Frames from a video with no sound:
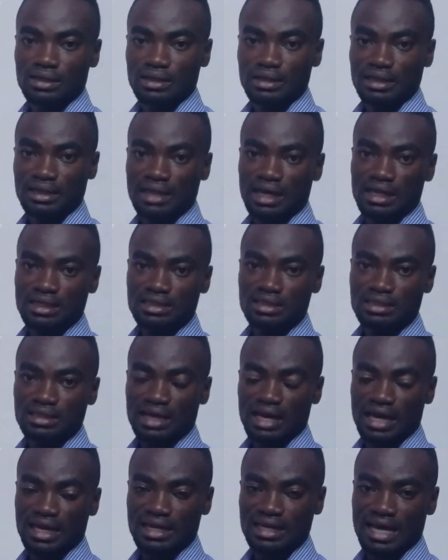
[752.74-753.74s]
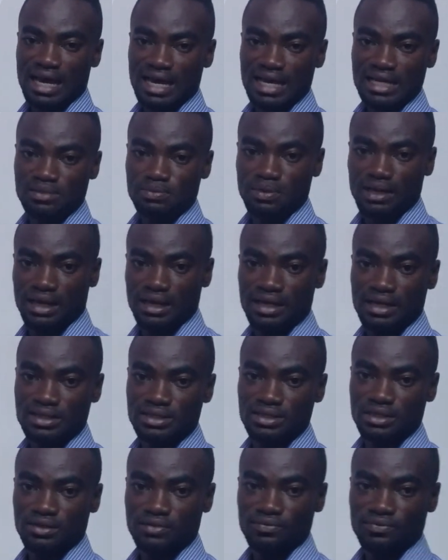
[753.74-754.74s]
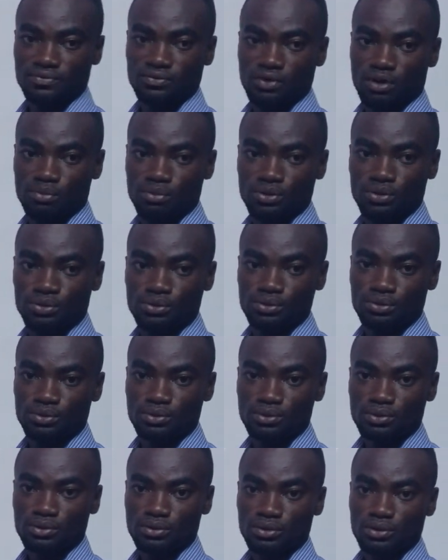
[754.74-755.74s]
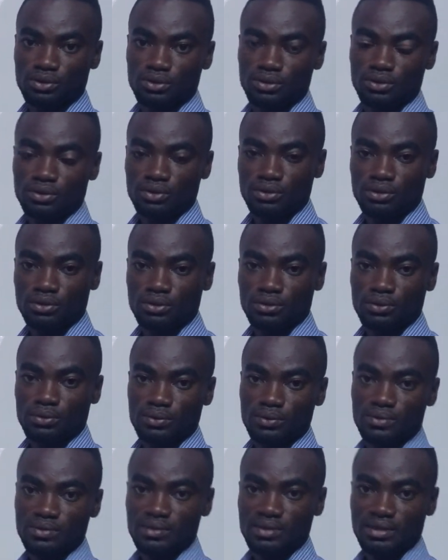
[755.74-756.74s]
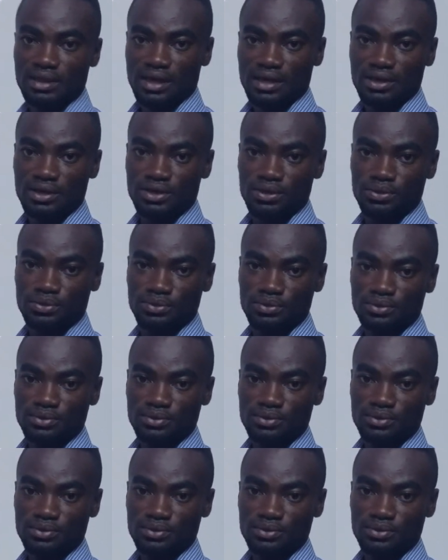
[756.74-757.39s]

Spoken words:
and their explanation from you. Thank you.